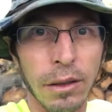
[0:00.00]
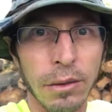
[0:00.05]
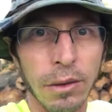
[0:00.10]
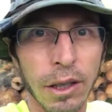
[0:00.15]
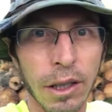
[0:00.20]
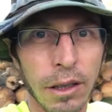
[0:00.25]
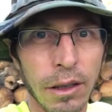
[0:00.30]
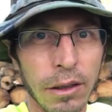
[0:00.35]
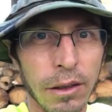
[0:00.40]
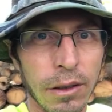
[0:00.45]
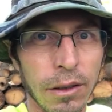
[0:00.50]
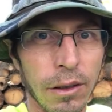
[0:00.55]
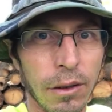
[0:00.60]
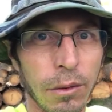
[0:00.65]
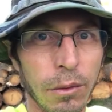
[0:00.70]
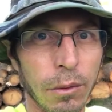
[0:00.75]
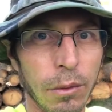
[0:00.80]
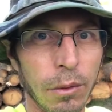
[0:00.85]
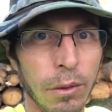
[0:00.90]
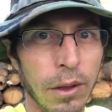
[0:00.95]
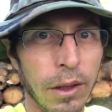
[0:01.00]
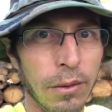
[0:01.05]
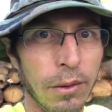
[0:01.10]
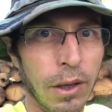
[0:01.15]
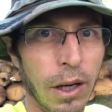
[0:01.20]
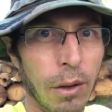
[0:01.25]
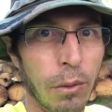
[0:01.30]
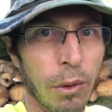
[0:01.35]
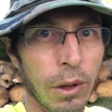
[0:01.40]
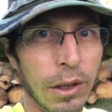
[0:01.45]
over here, they've
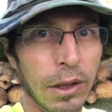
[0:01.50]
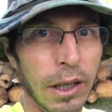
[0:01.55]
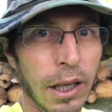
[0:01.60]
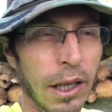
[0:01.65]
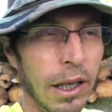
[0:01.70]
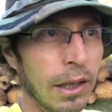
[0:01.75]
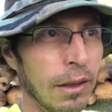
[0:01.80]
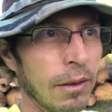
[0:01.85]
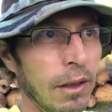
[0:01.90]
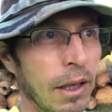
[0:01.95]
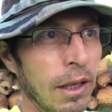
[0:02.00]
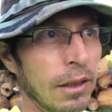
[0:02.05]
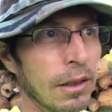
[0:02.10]
got one guy